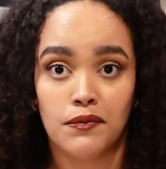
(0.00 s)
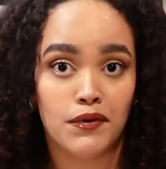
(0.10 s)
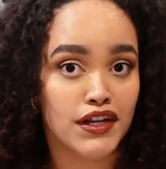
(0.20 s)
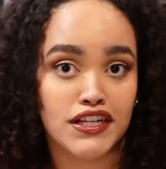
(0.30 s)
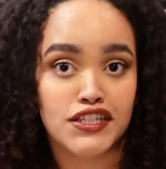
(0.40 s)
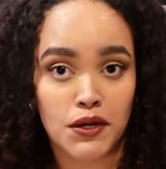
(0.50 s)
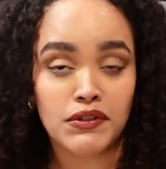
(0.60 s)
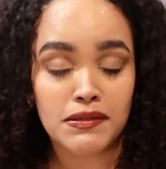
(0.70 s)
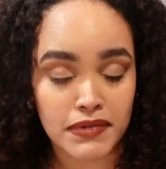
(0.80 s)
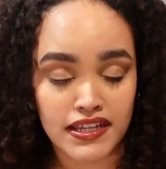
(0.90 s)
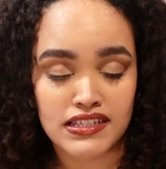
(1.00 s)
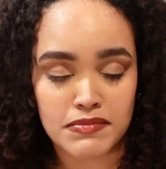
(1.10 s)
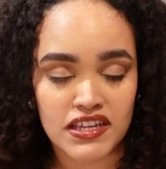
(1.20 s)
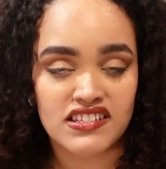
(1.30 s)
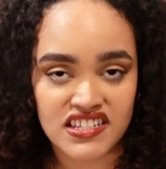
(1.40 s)
We're going to start with the beans
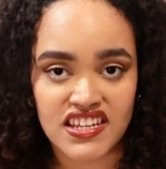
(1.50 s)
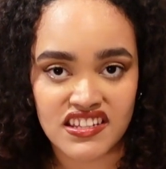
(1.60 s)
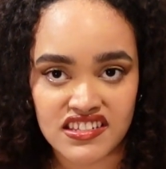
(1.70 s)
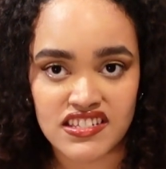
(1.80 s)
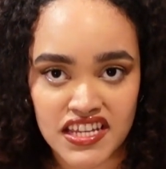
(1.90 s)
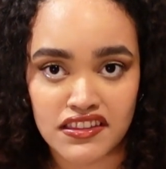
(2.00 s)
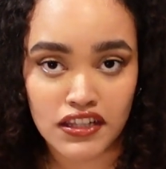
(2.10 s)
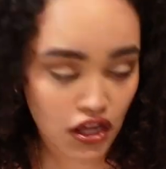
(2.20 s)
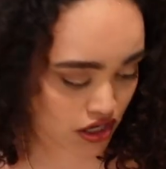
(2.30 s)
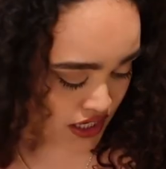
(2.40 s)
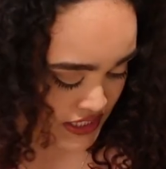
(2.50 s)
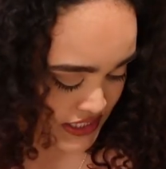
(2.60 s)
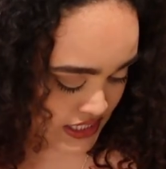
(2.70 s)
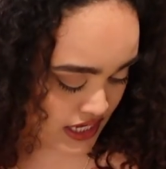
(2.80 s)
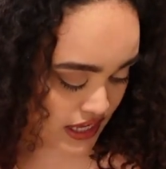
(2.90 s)
because they tend to take the
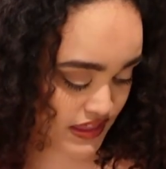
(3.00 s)
longest.